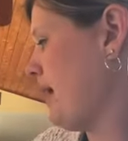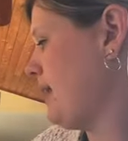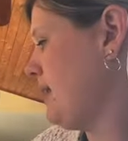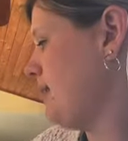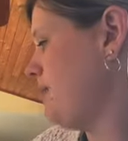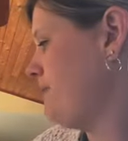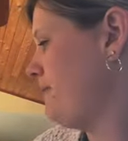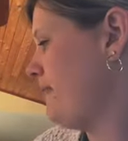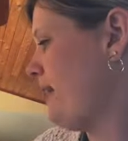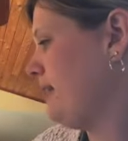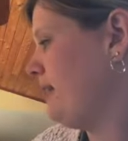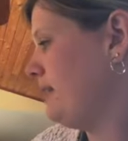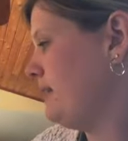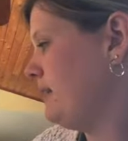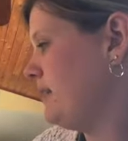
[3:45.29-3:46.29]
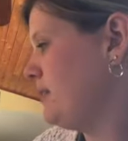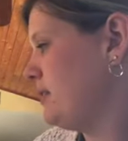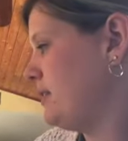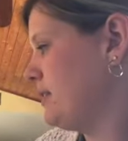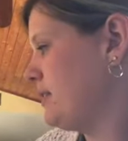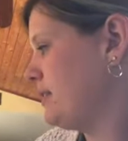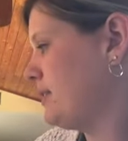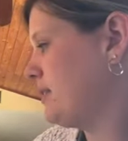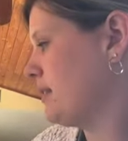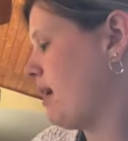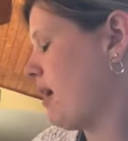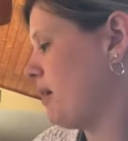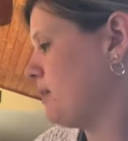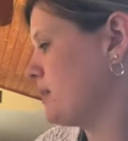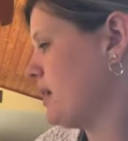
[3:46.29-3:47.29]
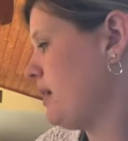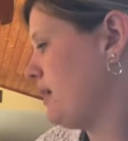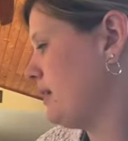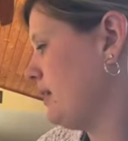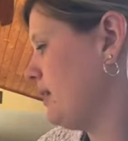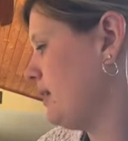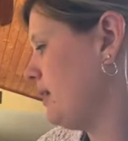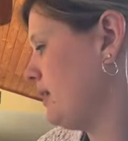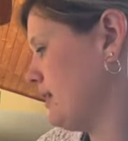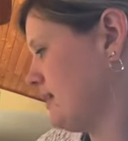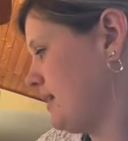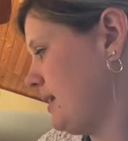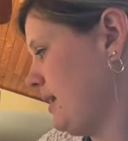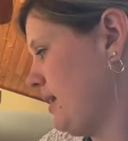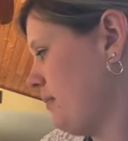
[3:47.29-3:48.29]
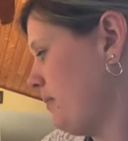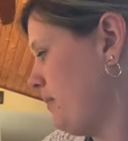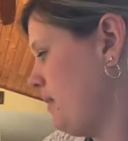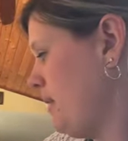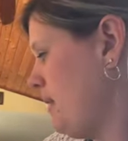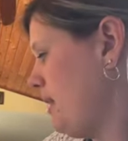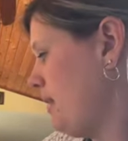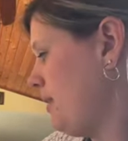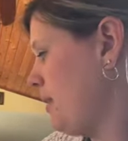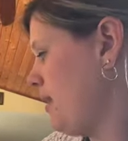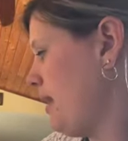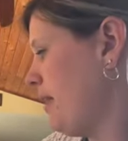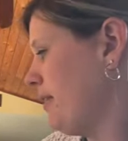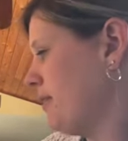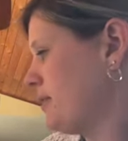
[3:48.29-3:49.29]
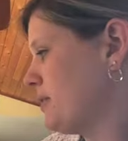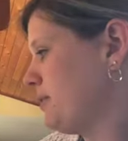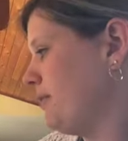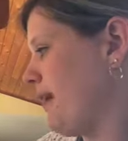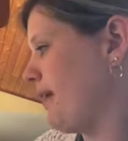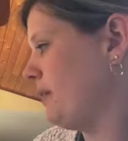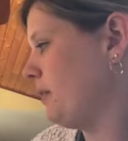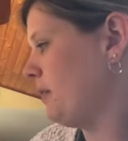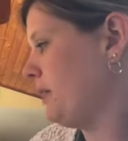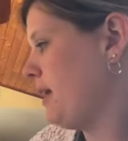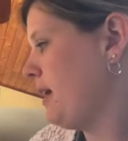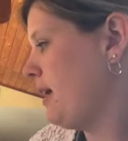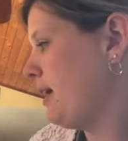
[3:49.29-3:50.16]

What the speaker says: and he fell into Jesus' arms, hugging and kissing him. The others followed.